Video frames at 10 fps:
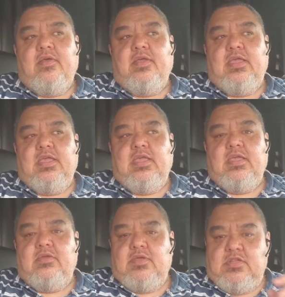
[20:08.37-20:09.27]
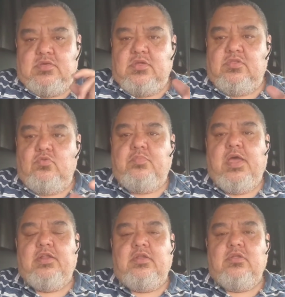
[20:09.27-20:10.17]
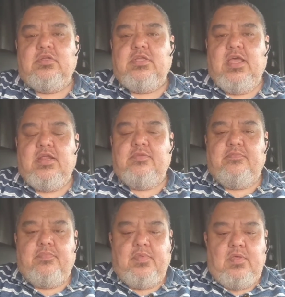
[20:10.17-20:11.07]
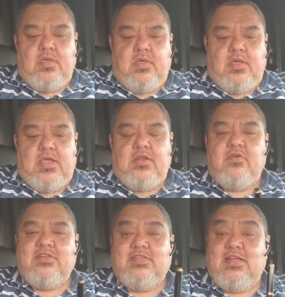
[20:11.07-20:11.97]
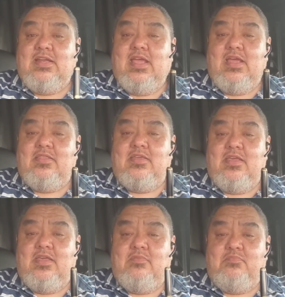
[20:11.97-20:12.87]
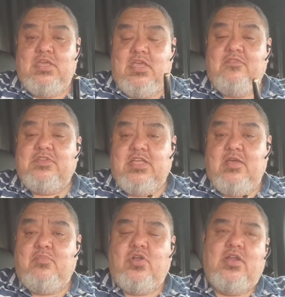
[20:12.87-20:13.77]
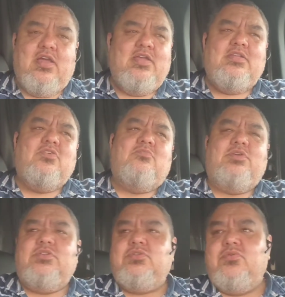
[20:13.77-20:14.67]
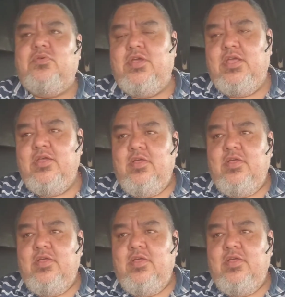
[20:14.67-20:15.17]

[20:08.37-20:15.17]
he took a loop out, he looked at it, he noticed that it had the PF stamp on it. Now, he told me a story